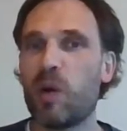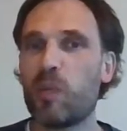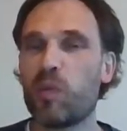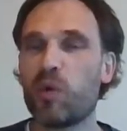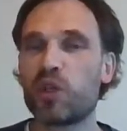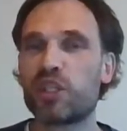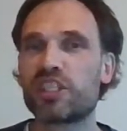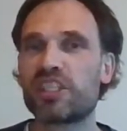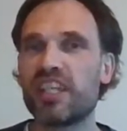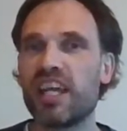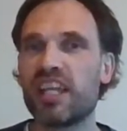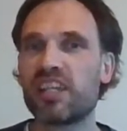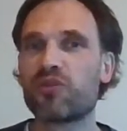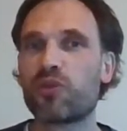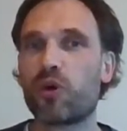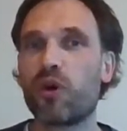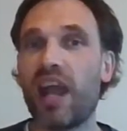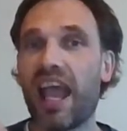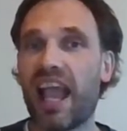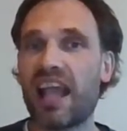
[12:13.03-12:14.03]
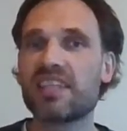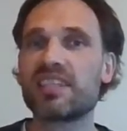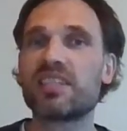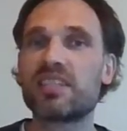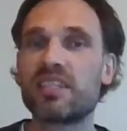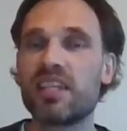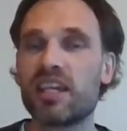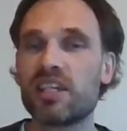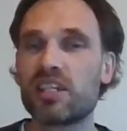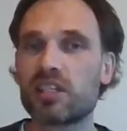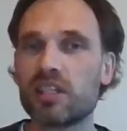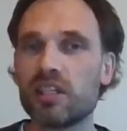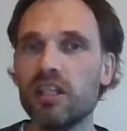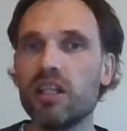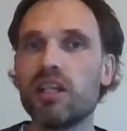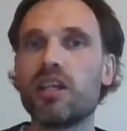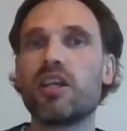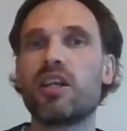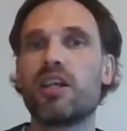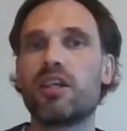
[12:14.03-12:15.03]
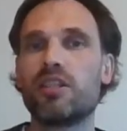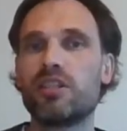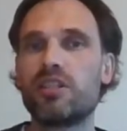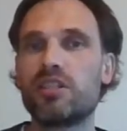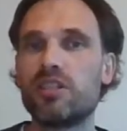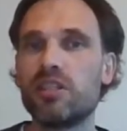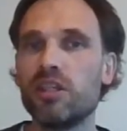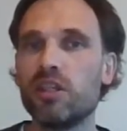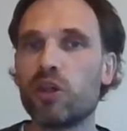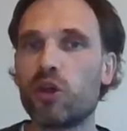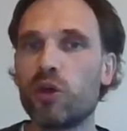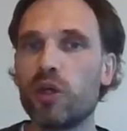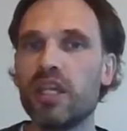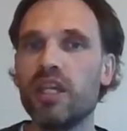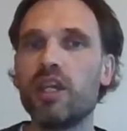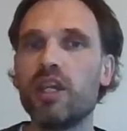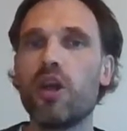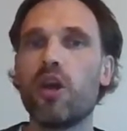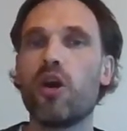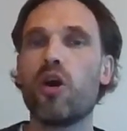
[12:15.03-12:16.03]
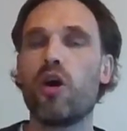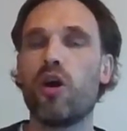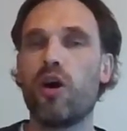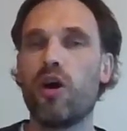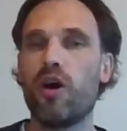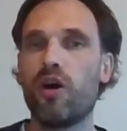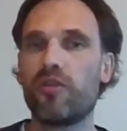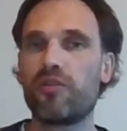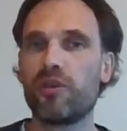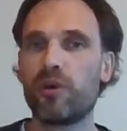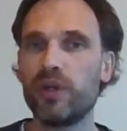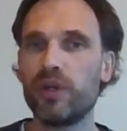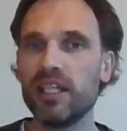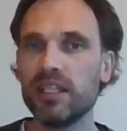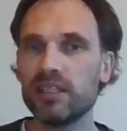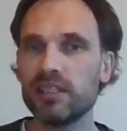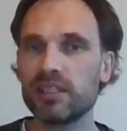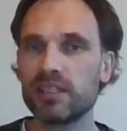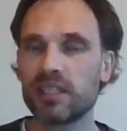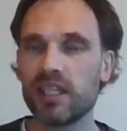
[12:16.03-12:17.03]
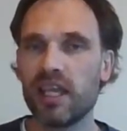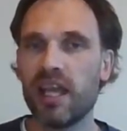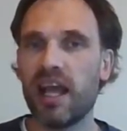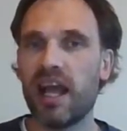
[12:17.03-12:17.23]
which stands for existential theory of the reals.